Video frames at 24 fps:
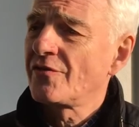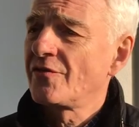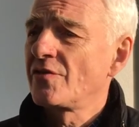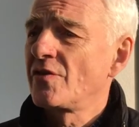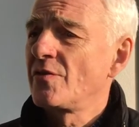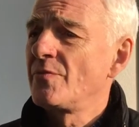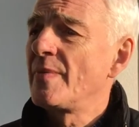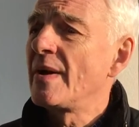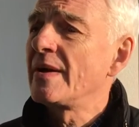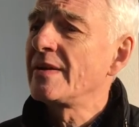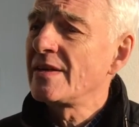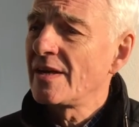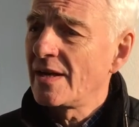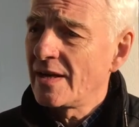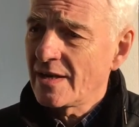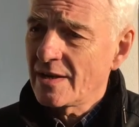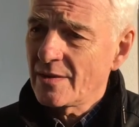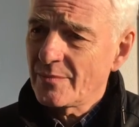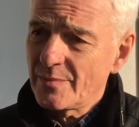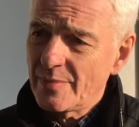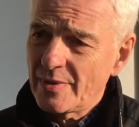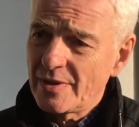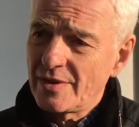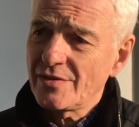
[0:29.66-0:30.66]
for the
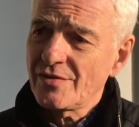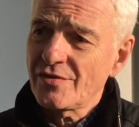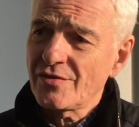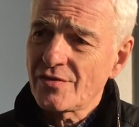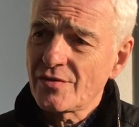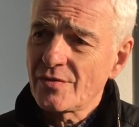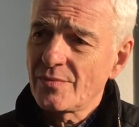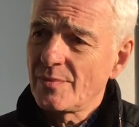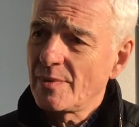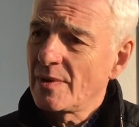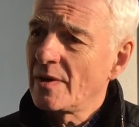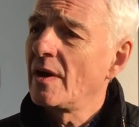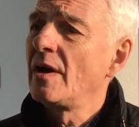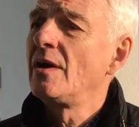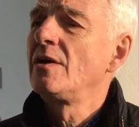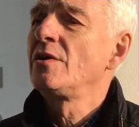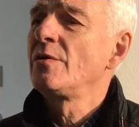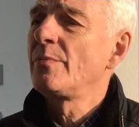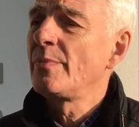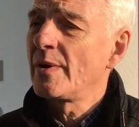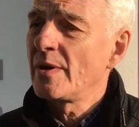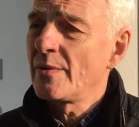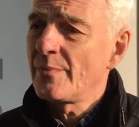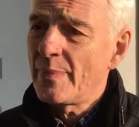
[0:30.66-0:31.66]
Medilink bus, but it'll only
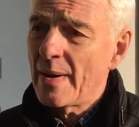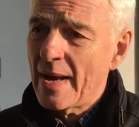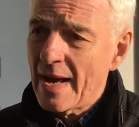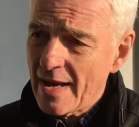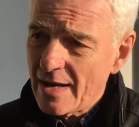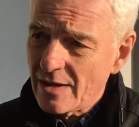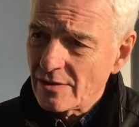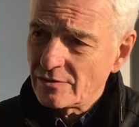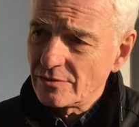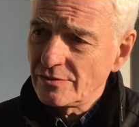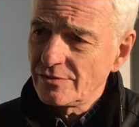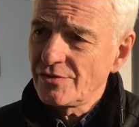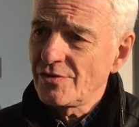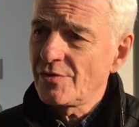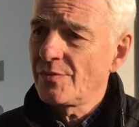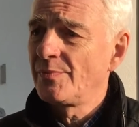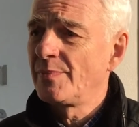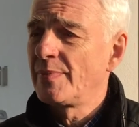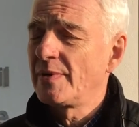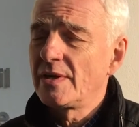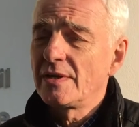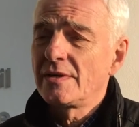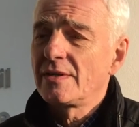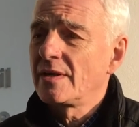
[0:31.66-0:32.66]
be £1,
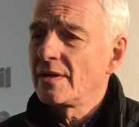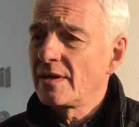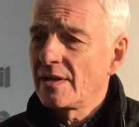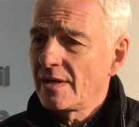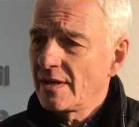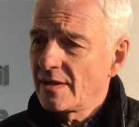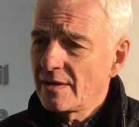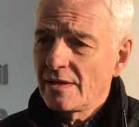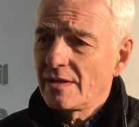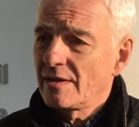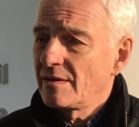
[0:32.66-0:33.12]
but it